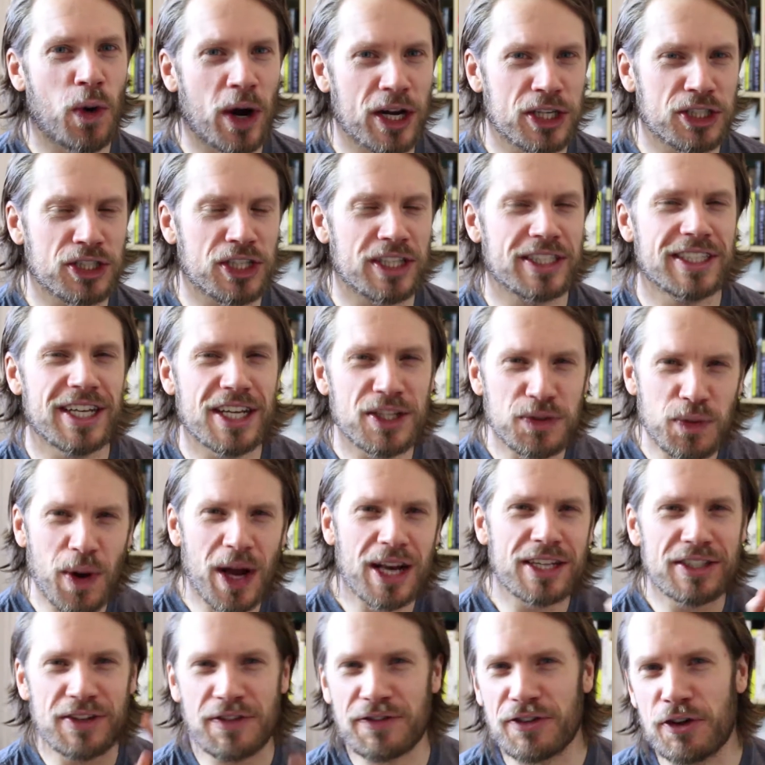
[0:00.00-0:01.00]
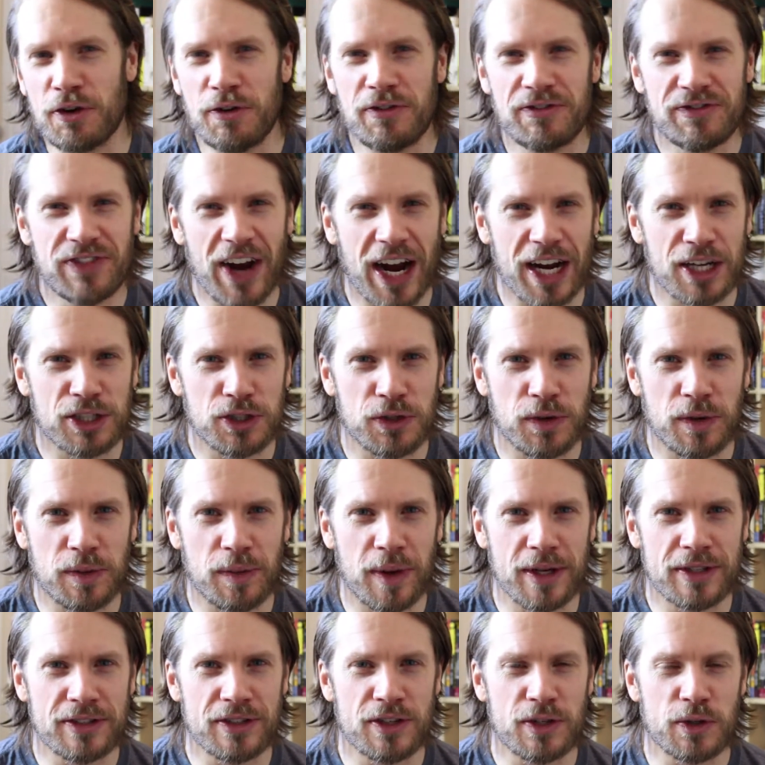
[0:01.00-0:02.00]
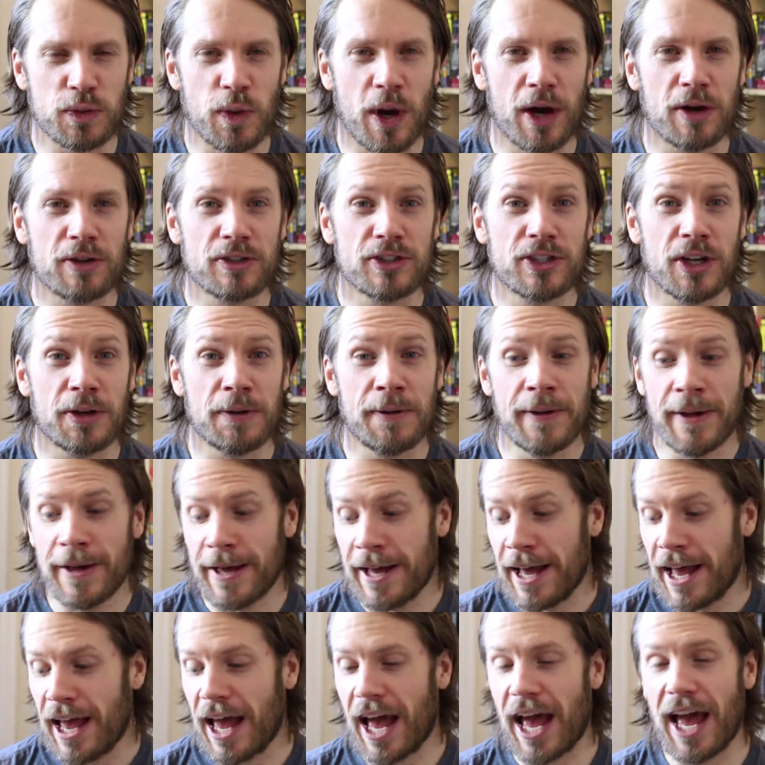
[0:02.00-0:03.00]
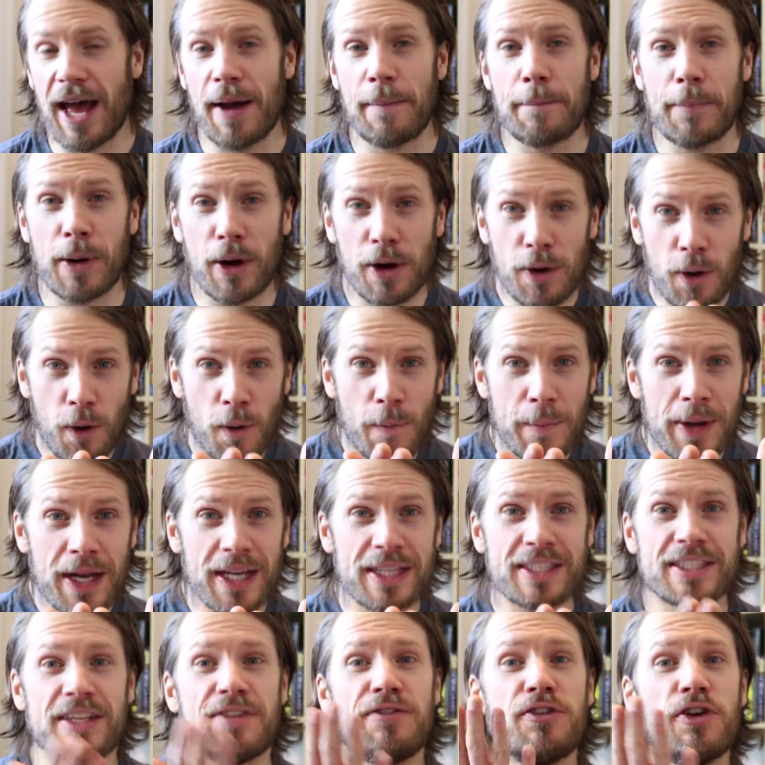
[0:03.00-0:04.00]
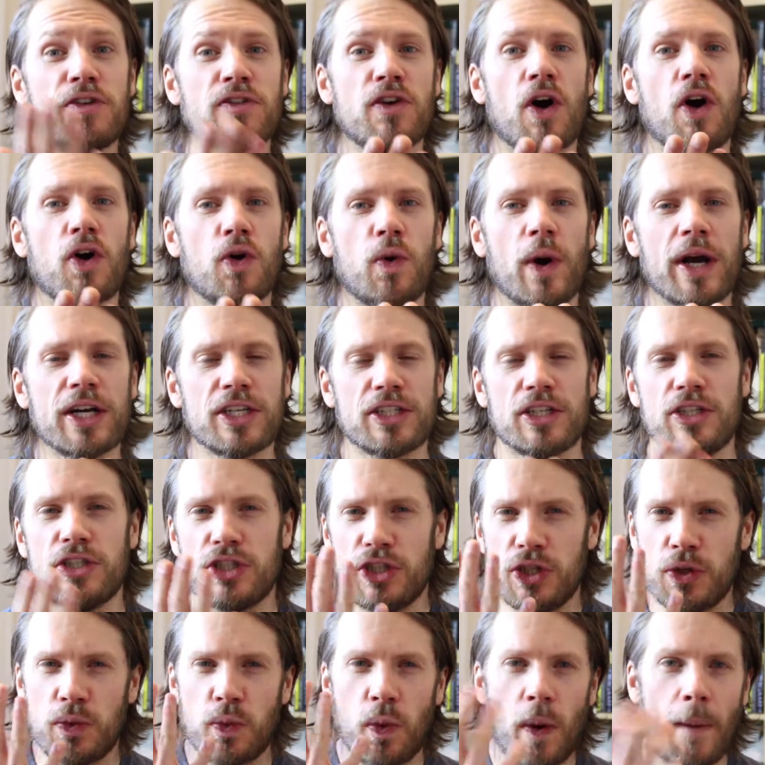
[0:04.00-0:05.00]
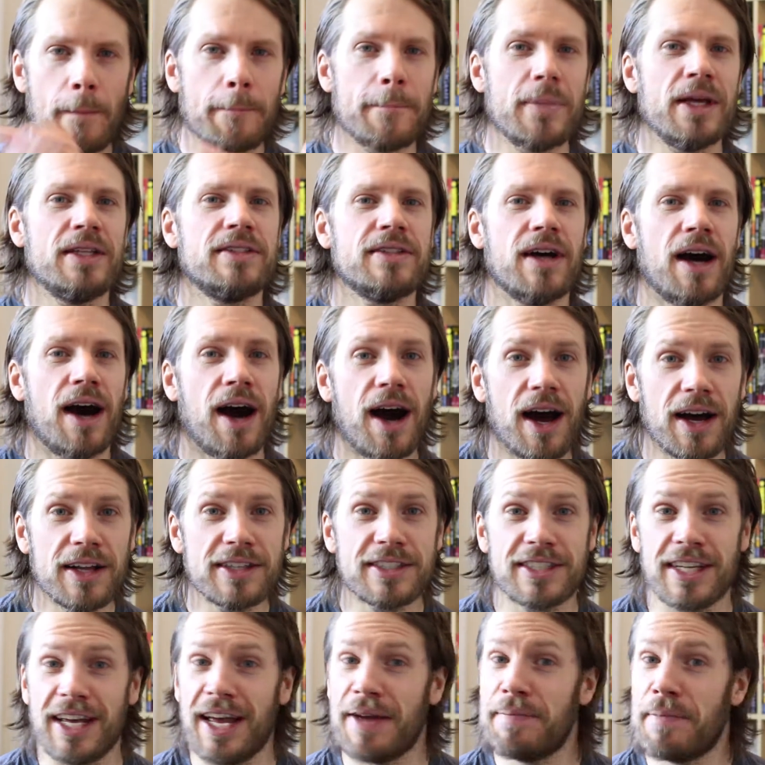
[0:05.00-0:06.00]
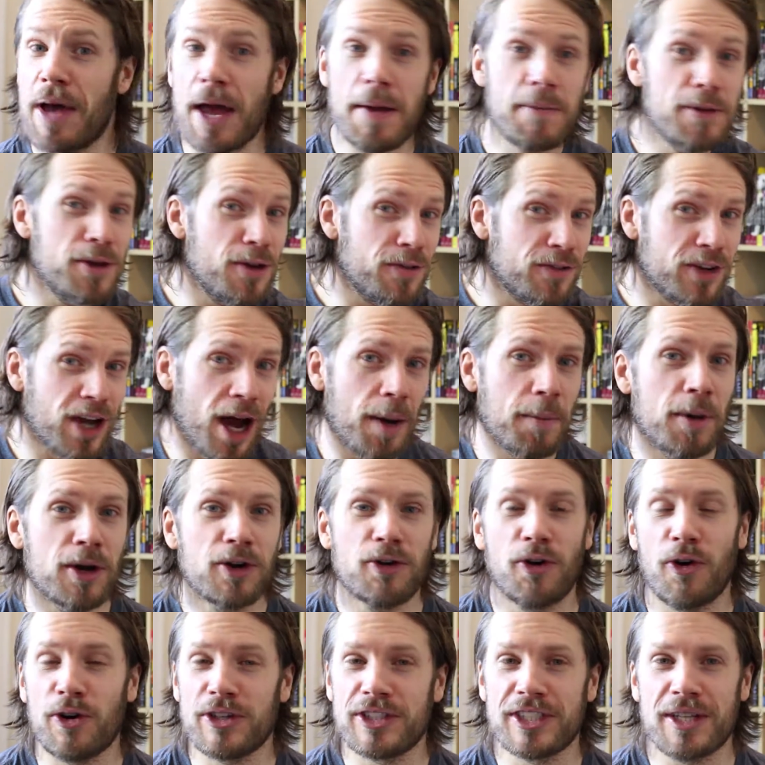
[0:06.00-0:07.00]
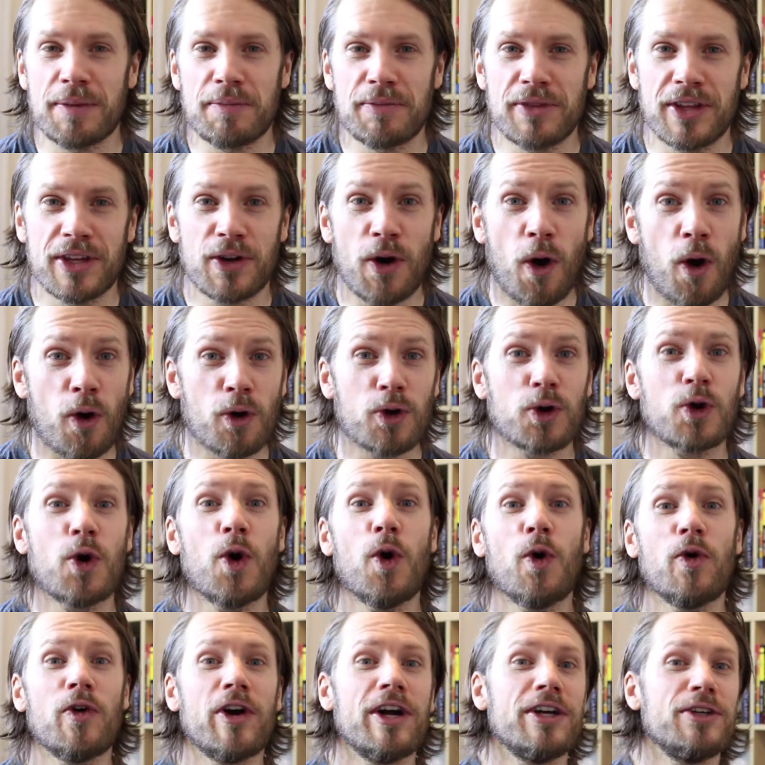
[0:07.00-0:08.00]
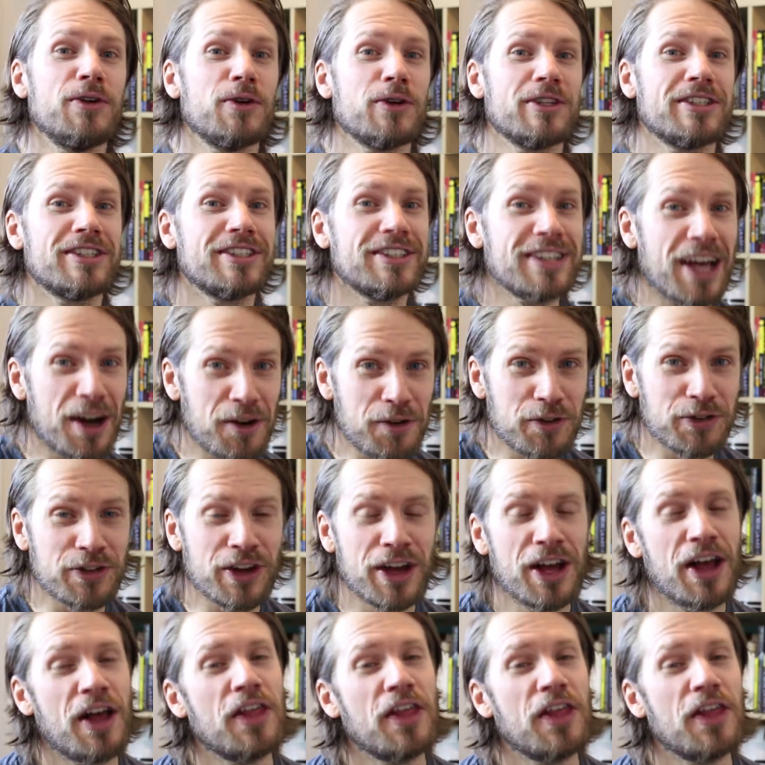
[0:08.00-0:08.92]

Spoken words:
questions, as well as a few factual ones as well. So by all means, if you've got questions you want me to answer, maybe you've come across something on Quora yourself